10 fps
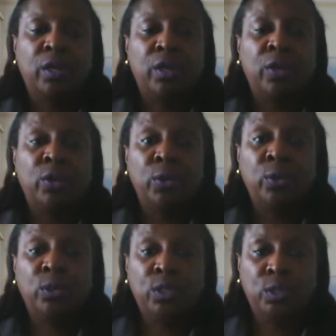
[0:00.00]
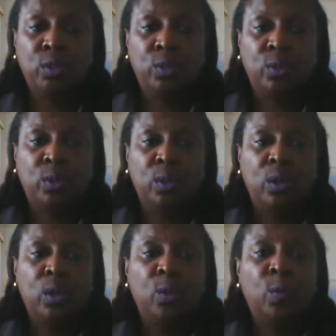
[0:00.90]
you too
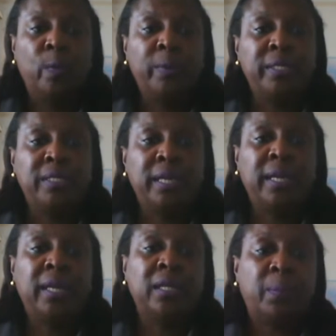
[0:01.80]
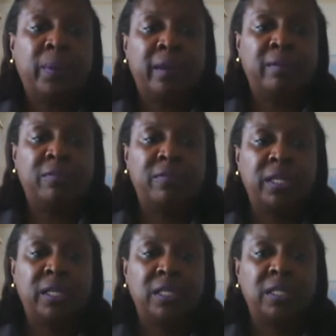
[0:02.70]
will be seeing the
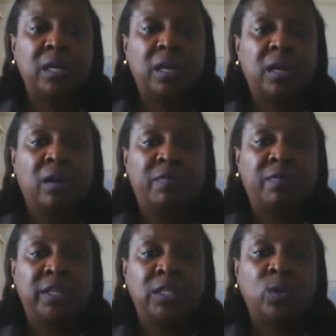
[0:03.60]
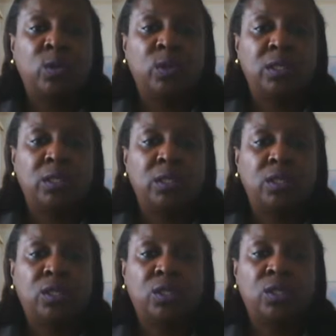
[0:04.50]
benefits of these
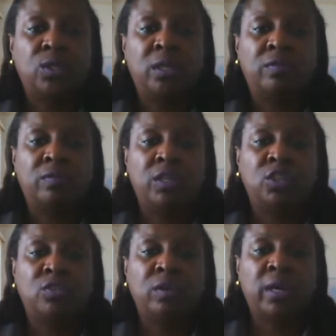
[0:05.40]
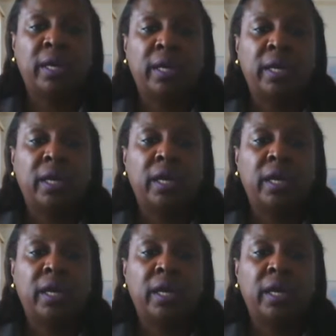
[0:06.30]
courses should you give it a try.